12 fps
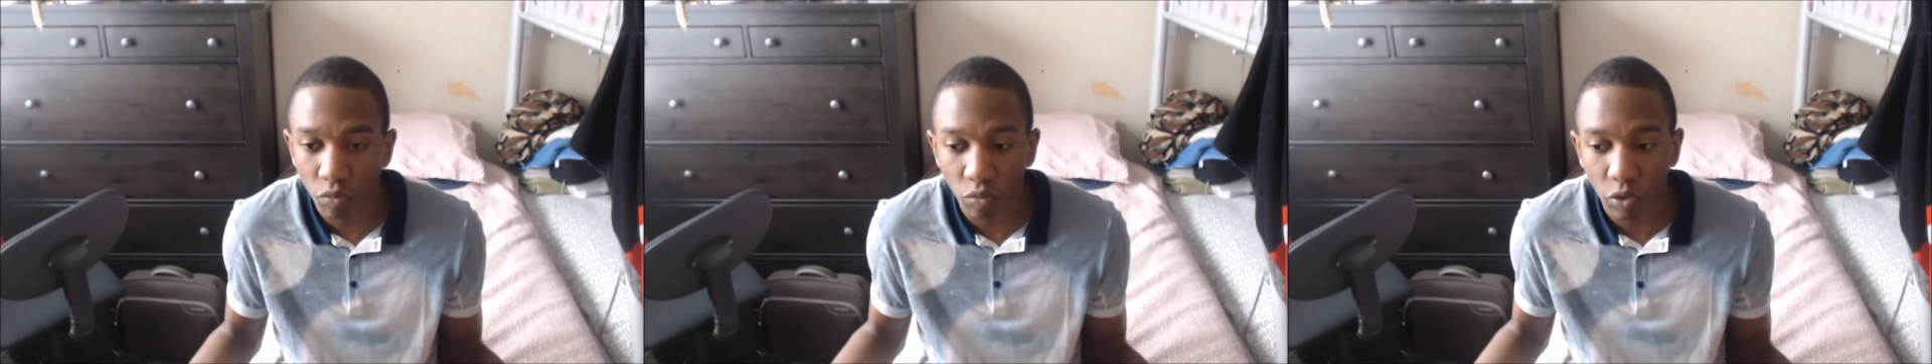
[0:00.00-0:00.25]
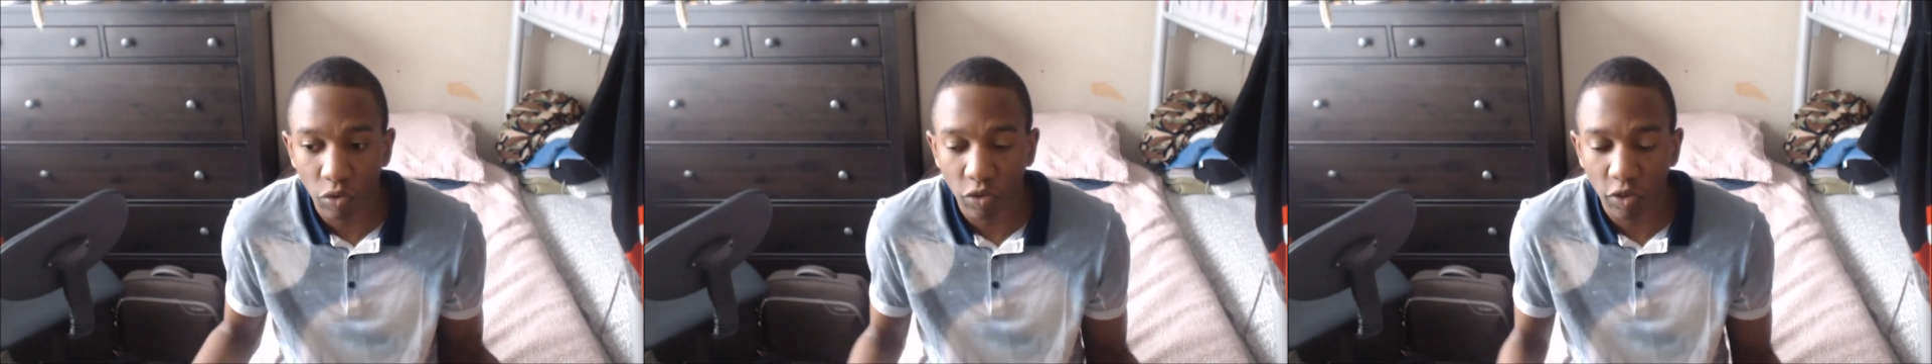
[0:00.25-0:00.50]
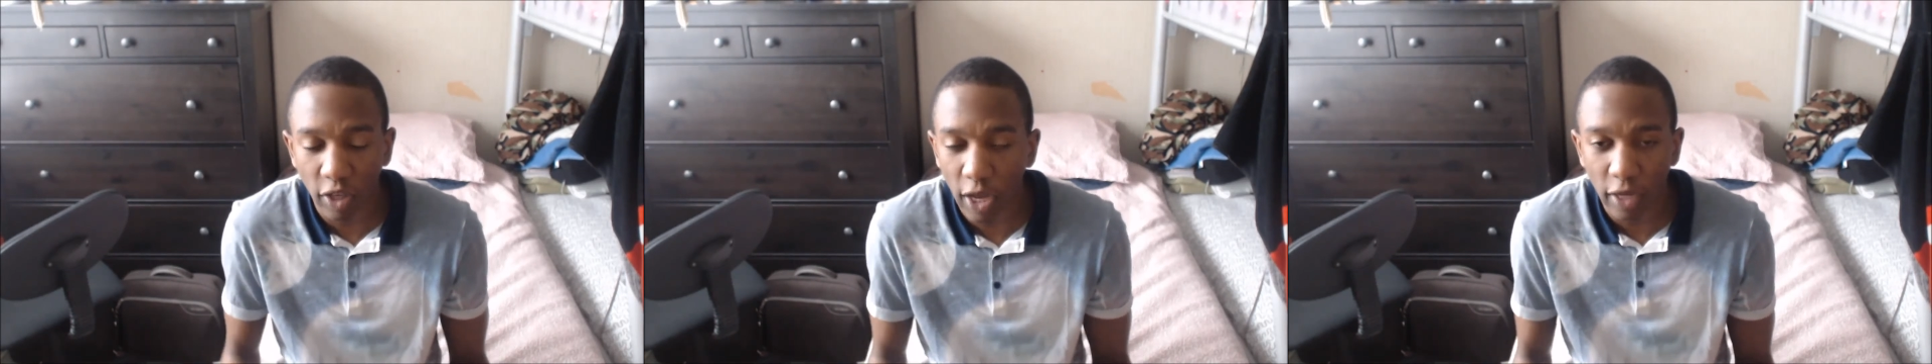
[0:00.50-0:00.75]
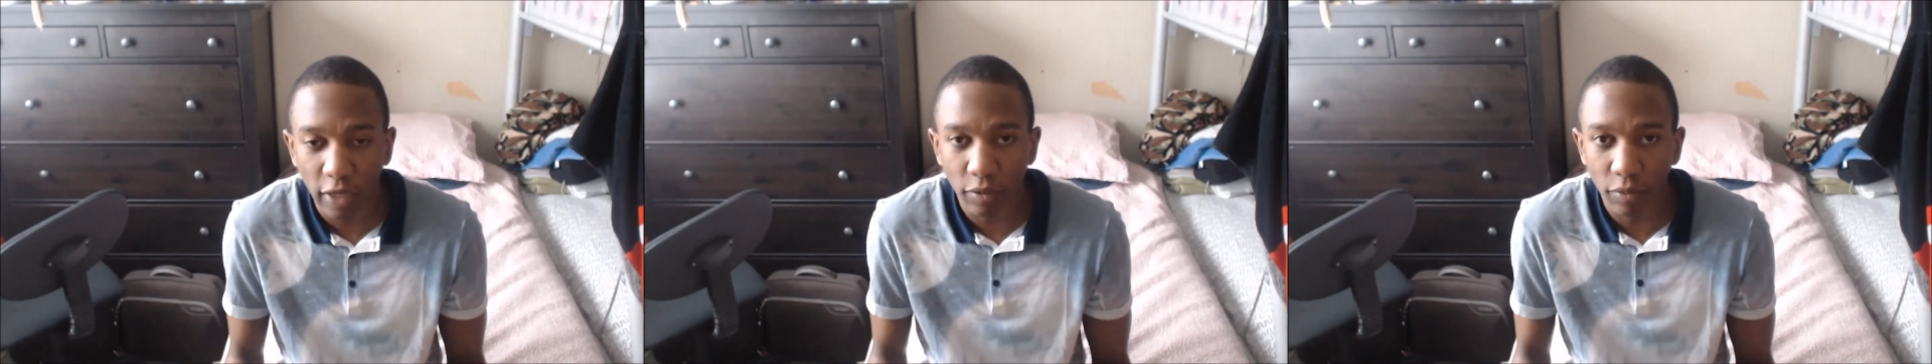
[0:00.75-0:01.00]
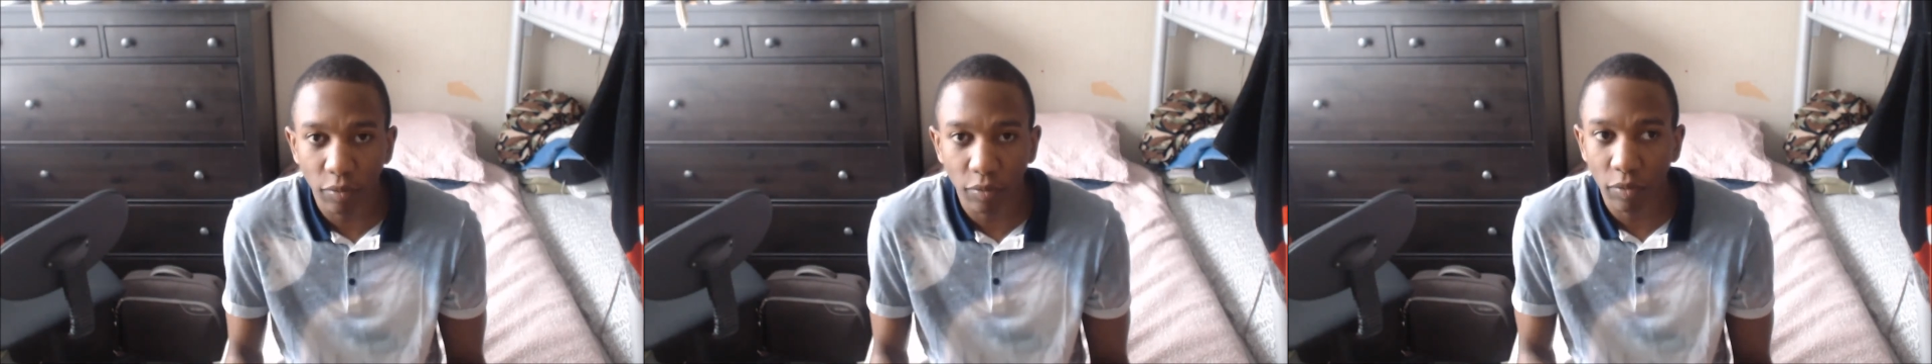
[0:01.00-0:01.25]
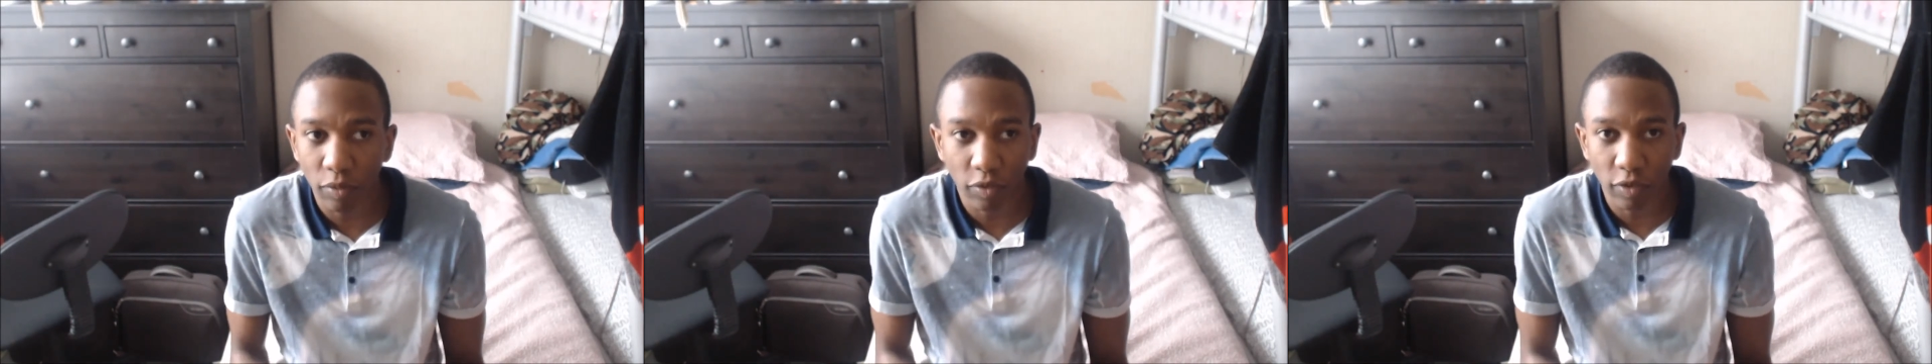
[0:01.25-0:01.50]
we'll see how
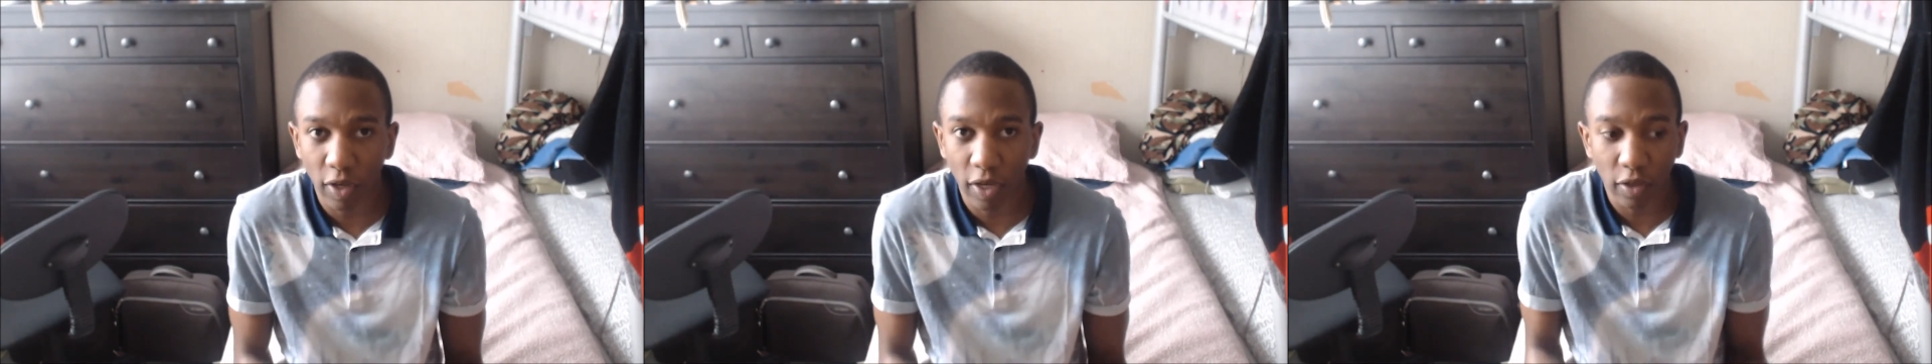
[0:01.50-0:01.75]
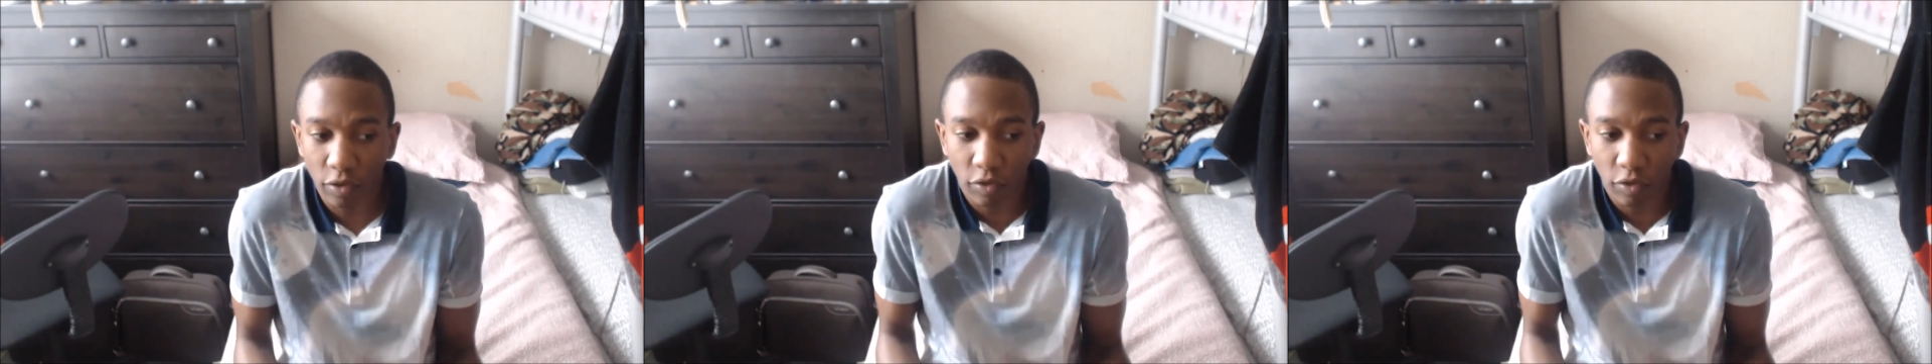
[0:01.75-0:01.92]
it